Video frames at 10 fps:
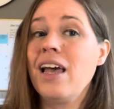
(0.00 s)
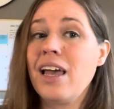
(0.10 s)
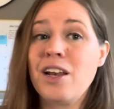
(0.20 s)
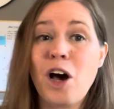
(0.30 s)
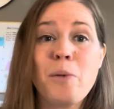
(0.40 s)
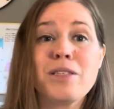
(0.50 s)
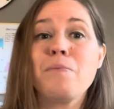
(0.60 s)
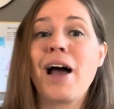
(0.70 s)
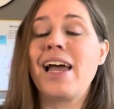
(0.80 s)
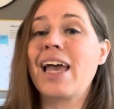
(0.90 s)
in hopes of
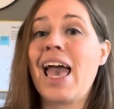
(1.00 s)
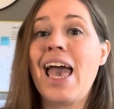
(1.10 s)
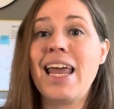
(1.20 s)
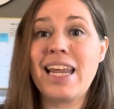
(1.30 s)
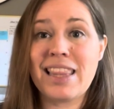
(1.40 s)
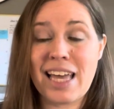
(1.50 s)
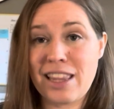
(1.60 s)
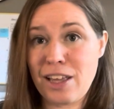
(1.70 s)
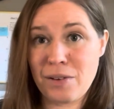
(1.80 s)
buying anything that you